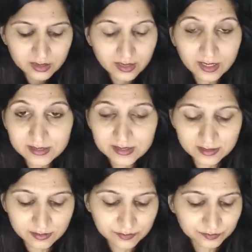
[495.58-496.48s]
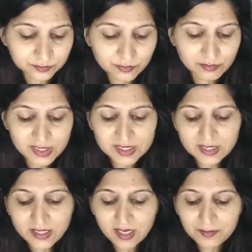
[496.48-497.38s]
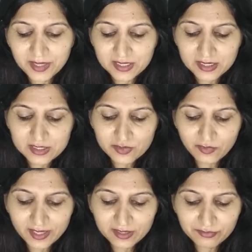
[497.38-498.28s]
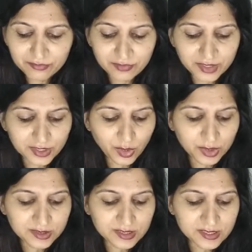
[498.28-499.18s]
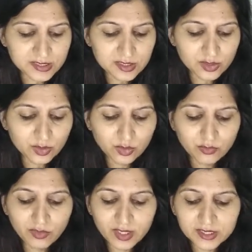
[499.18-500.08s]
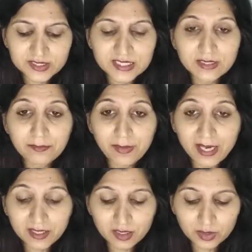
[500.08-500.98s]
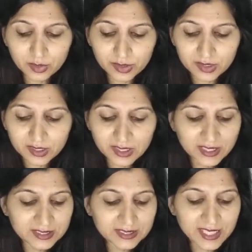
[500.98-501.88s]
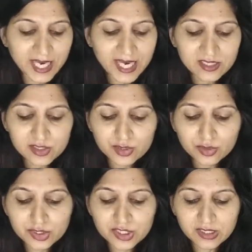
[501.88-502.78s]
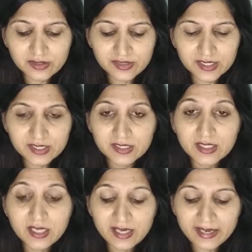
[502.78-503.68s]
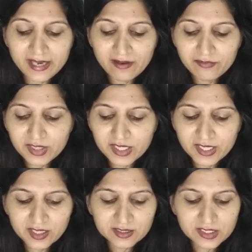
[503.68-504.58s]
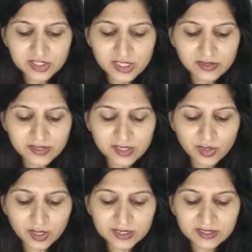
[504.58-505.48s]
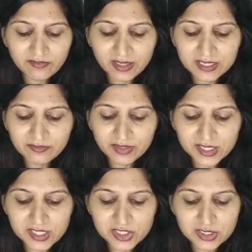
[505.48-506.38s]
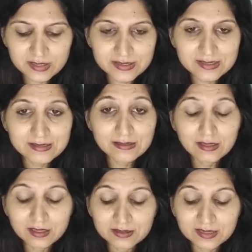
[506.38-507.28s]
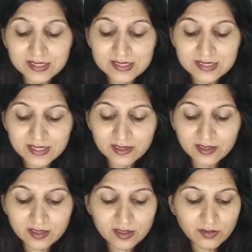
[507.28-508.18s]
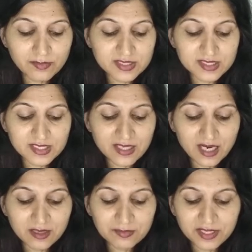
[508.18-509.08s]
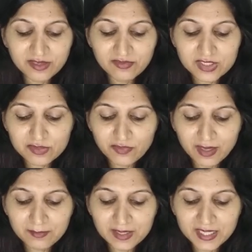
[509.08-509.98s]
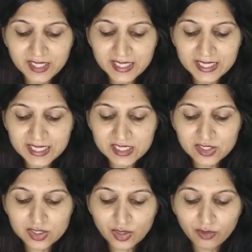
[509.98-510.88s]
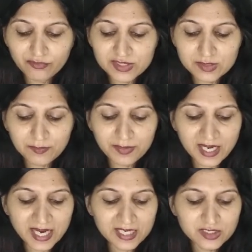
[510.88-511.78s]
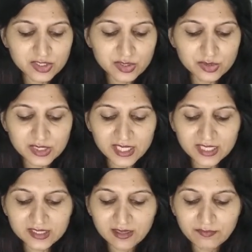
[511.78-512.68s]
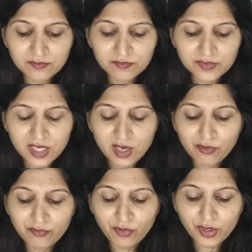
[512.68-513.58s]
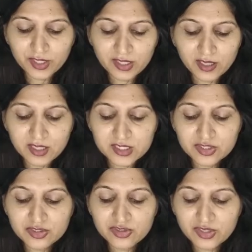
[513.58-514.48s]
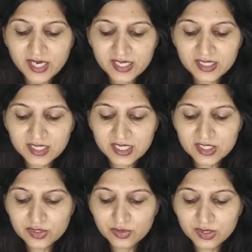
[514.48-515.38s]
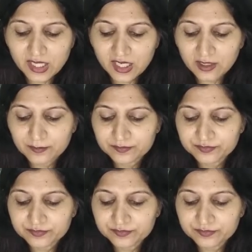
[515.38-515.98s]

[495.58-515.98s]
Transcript: Answer. Mr. Ram and his wife were doctors who worked in Bangalore. They had 2 children. Every year the children got Diwali vacations. This year, Mr. Ram gave his family a hint of his plan to take them for a trek into the